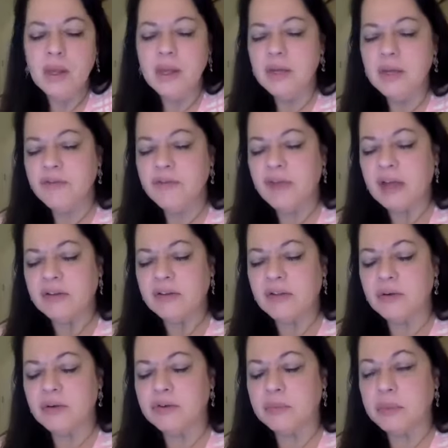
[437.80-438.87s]
In effect,
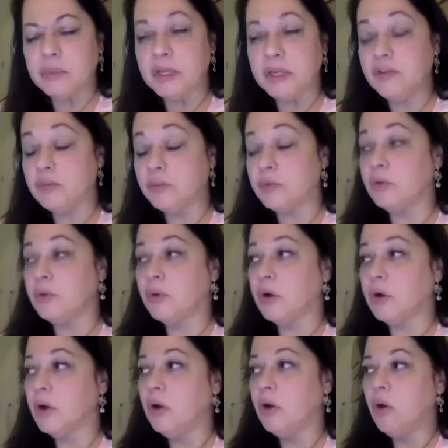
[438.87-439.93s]
there is a place where you
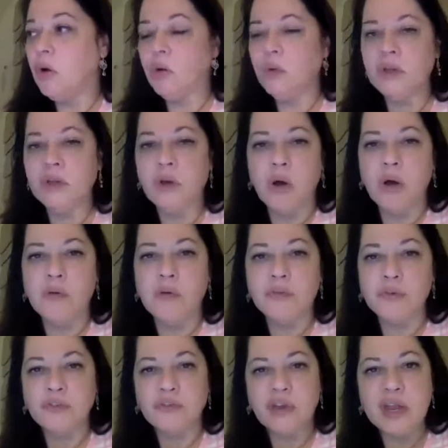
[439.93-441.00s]
are holding off or
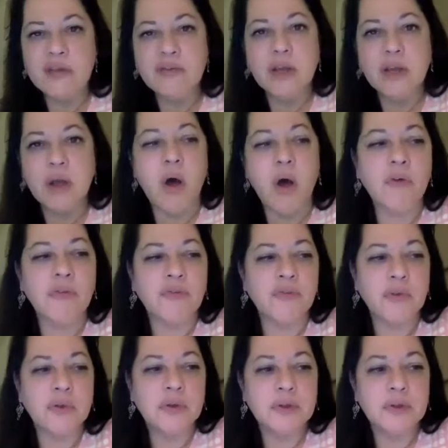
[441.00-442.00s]
staving off